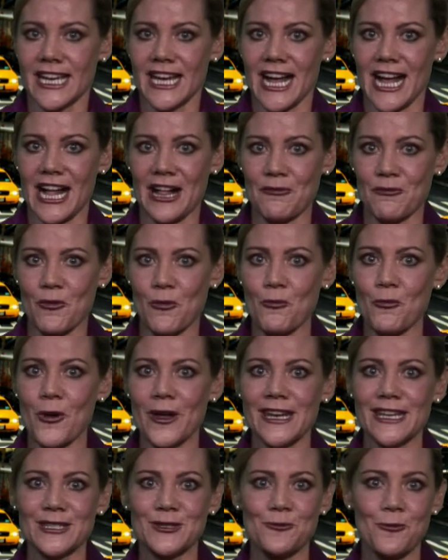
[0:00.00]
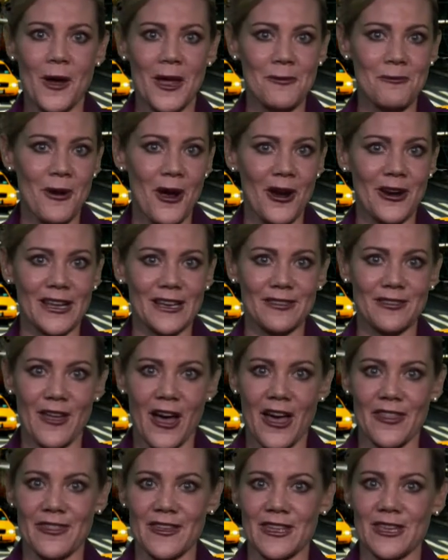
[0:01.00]
What is one parting
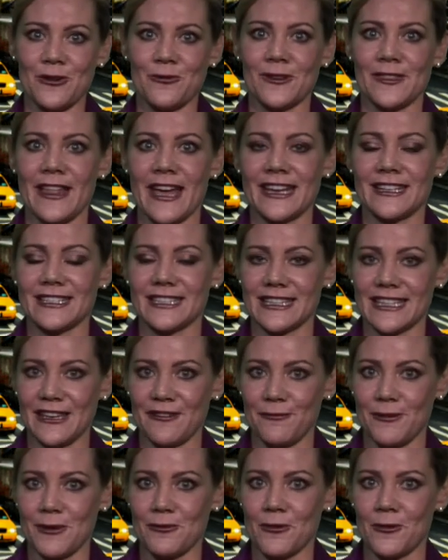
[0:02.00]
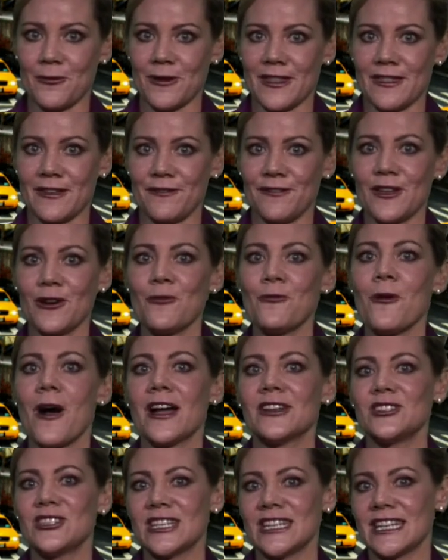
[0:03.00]
thought that you would like to leave people with if they're
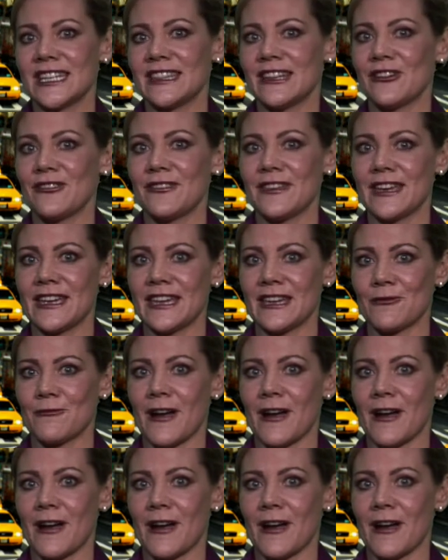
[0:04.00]
watching and they're thinking,